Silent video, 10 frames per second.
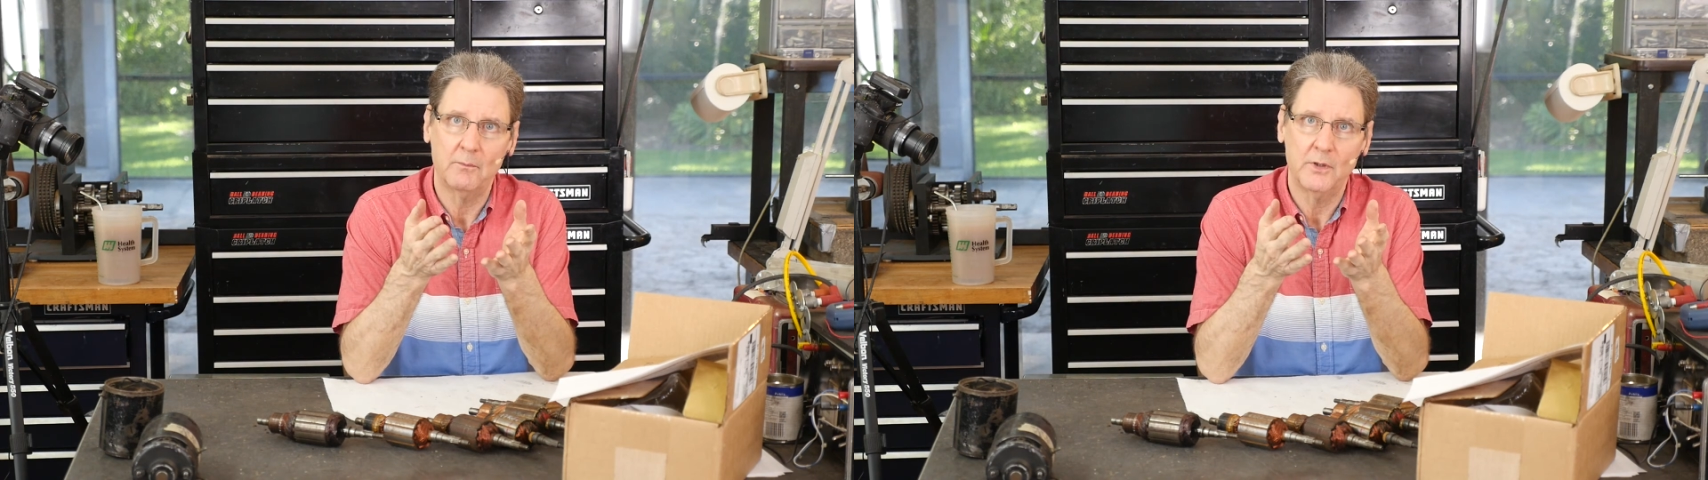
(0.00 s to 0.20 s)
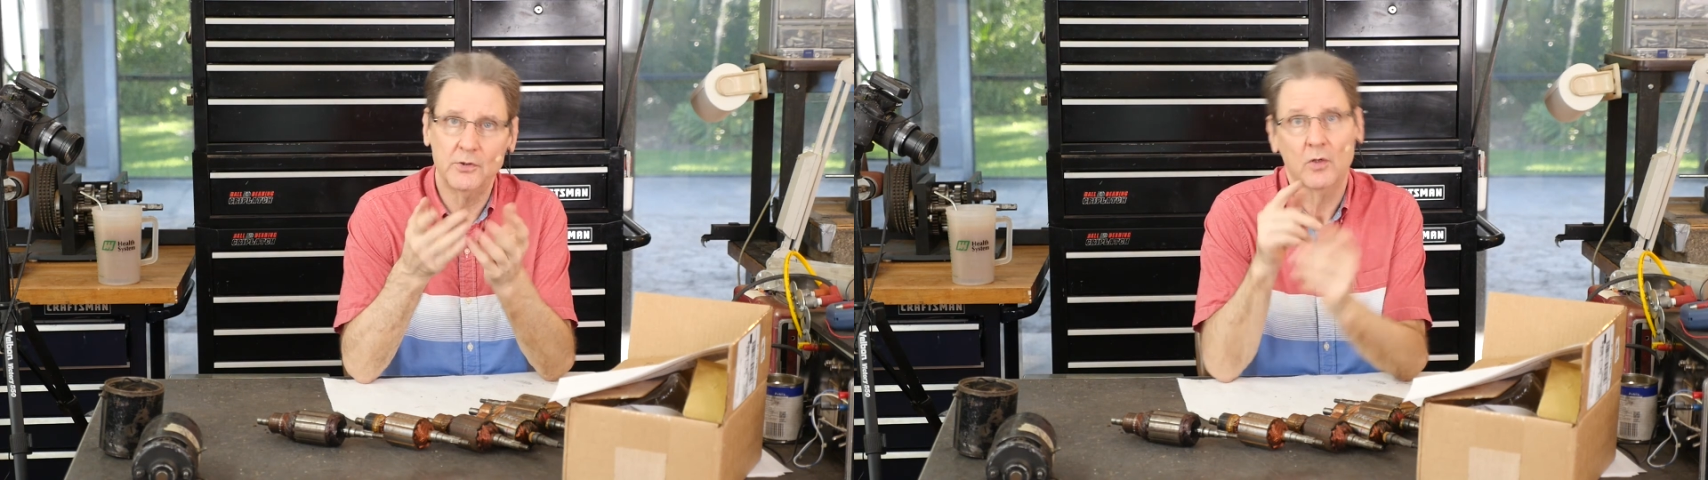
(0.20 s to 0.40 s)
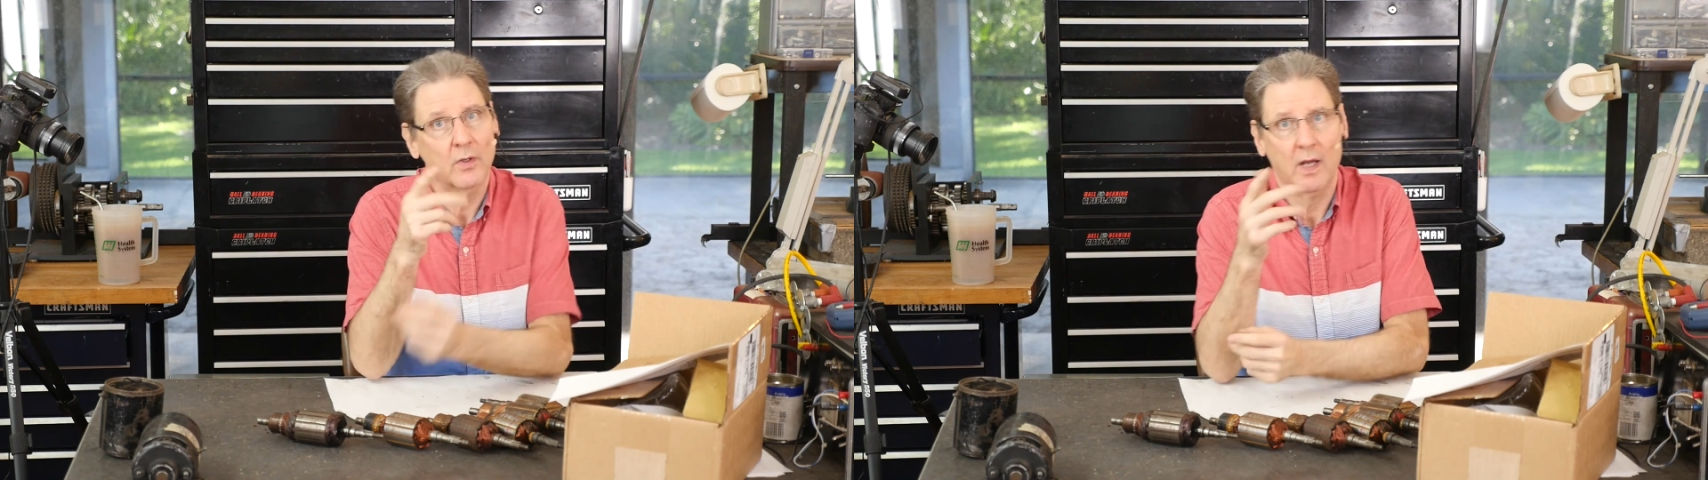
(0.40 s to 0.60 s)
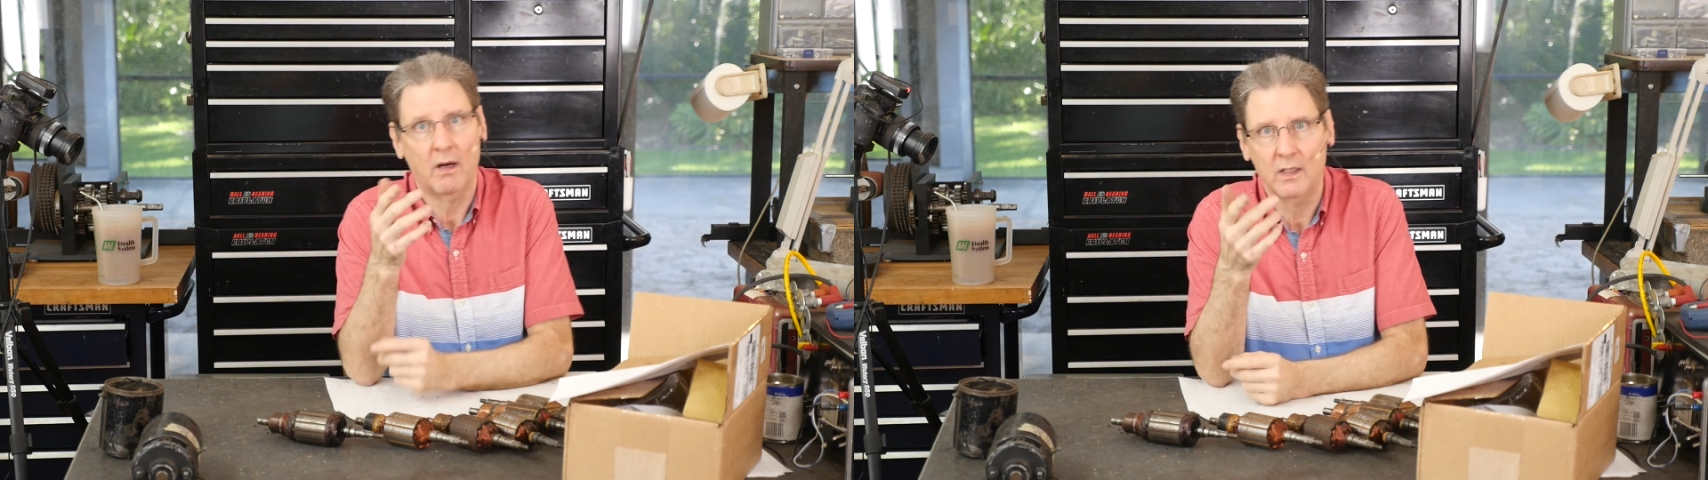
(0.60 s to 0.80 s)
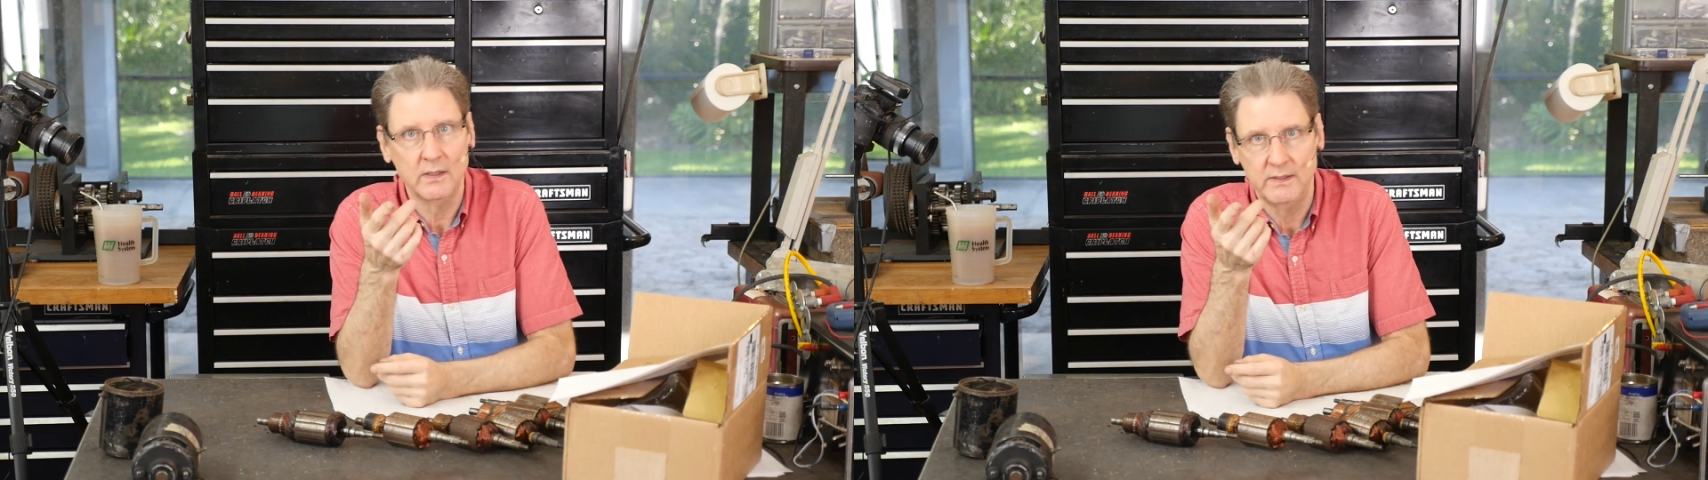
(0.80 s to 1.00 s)
you go to the
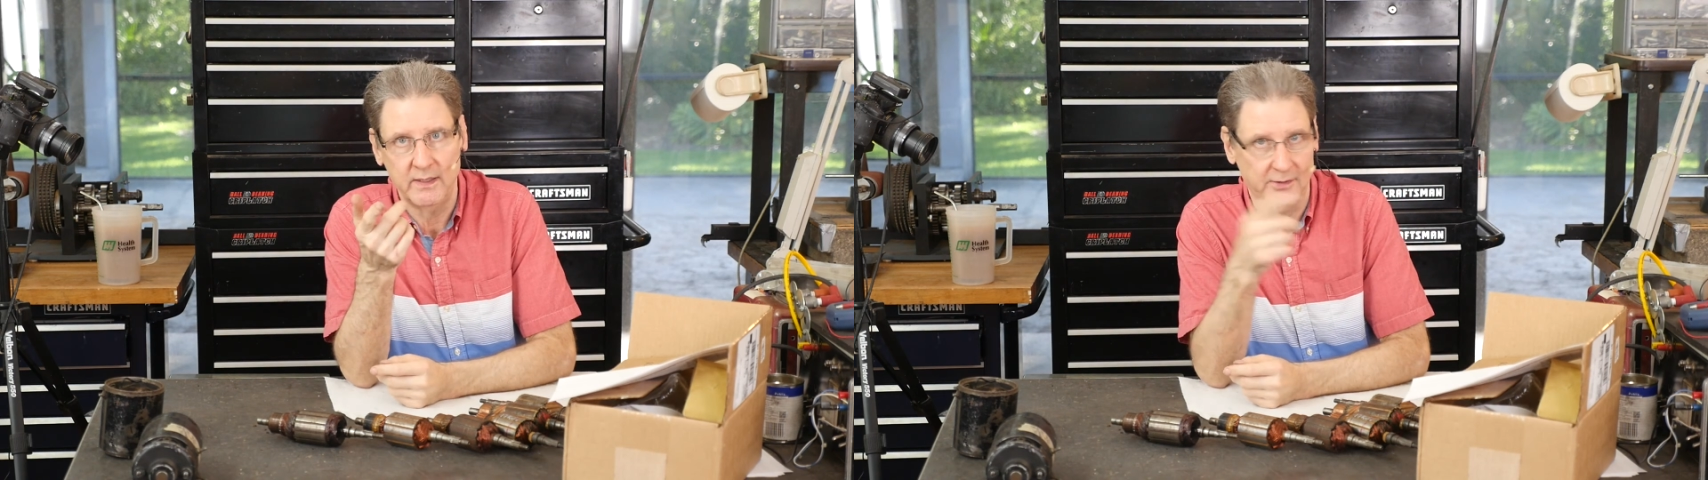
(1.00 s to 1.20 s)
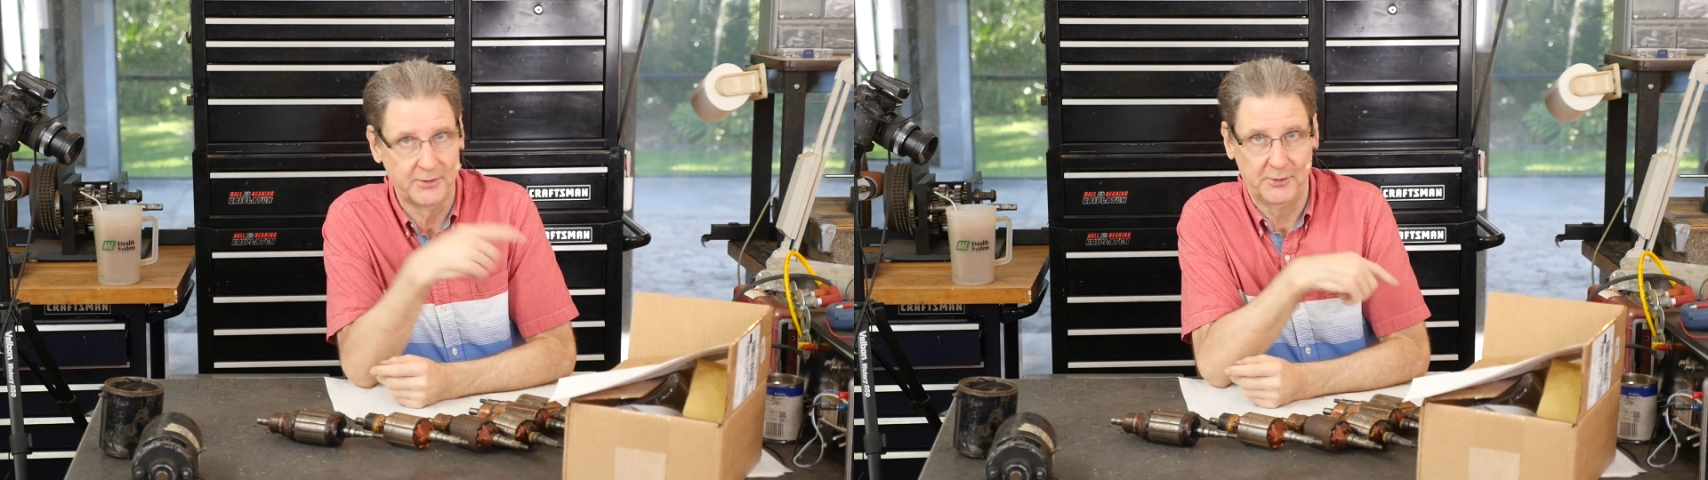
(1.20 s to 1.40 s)
Harley dealer,